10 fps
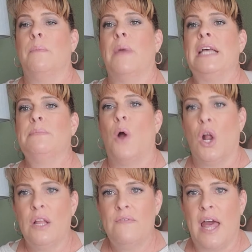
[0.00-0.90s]
As
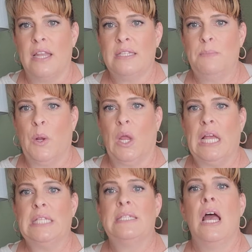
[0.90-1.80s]
part of that
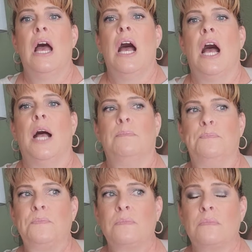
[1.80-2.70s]
experience,
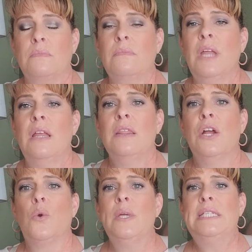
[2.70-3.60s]

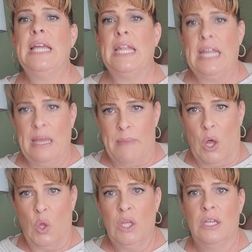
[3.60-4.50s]
they're going to get an
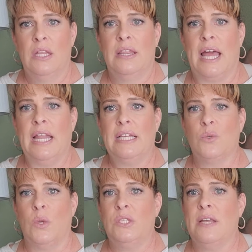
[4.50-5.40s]
email that is
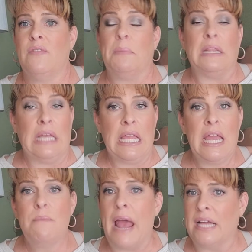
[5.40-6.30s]
going to give them a link
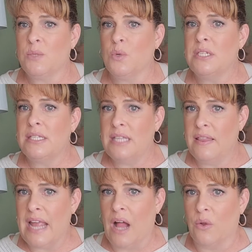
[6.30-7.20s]
and password to see
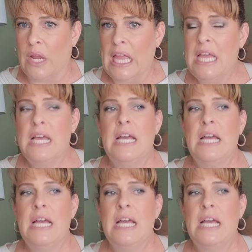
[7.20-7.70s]
the gallery.